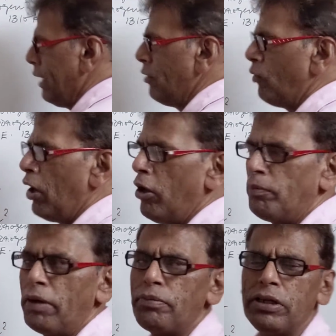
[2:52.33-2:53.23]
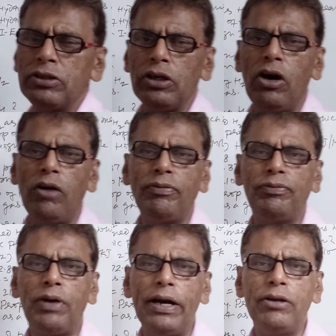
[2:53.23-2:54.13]
Involves preparation of
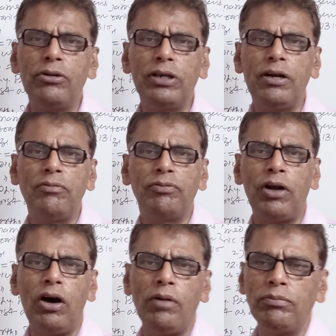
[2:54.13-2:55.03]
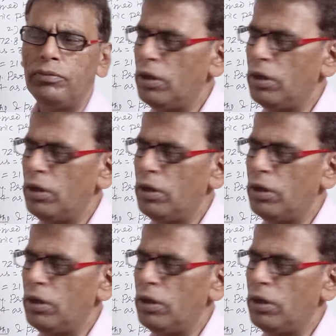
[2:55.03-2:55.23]
hydrogen from